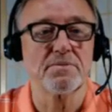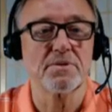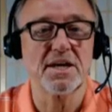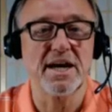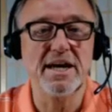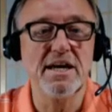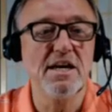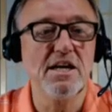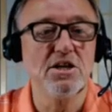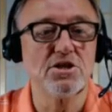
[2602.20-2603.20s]
Okay?
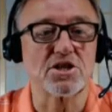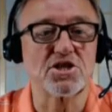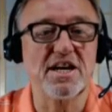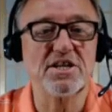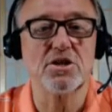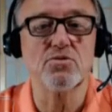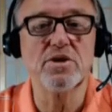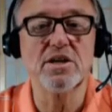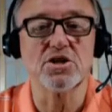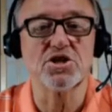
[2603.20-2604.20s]
Success in
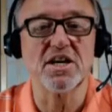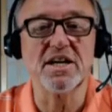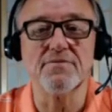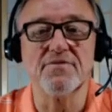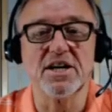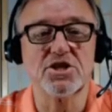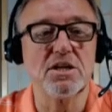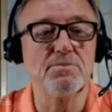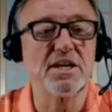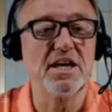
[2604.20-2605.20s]
real estate
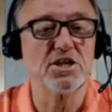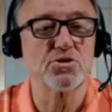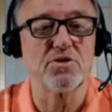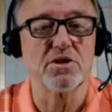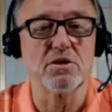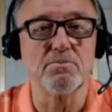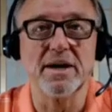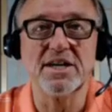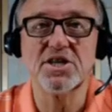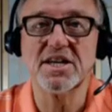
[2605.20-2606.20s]
investing begins with a little
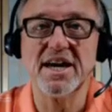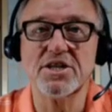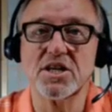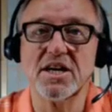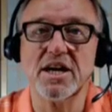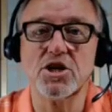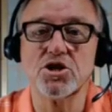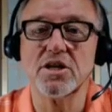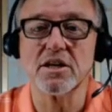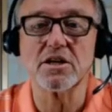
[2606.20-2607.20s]
basic
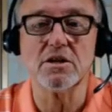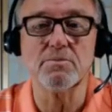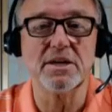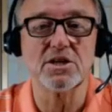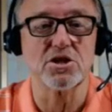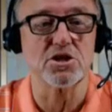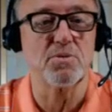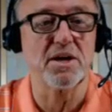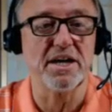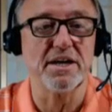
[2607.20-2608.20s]
education and a good business
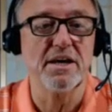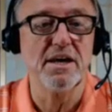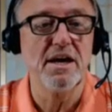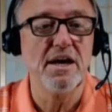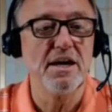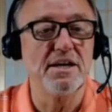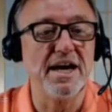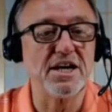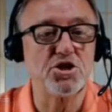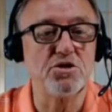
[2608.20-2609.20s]
plan.
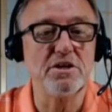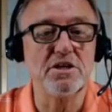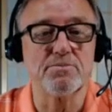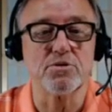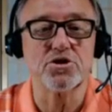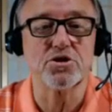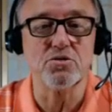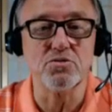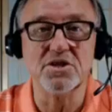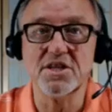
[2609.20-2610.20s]
Next, you need to
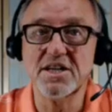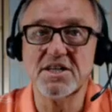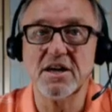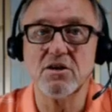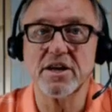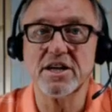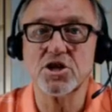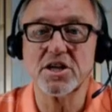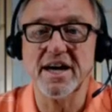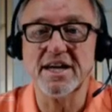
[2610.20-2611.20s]
pursue detailed
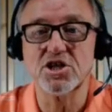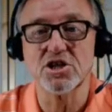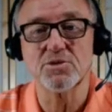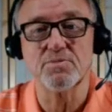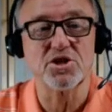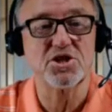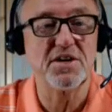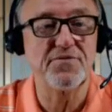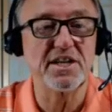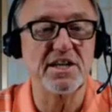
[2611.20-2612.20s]
education
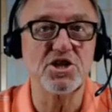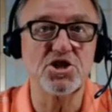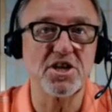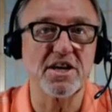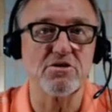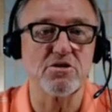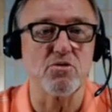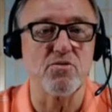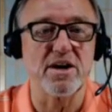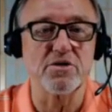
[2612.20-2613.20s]
specifically centered
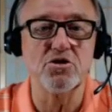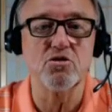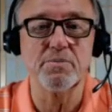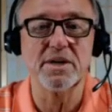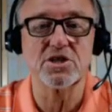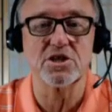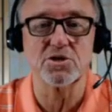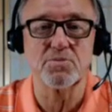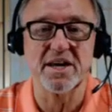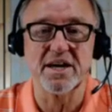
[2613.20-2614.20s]
around your business
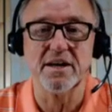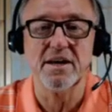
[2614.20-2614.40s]
plan.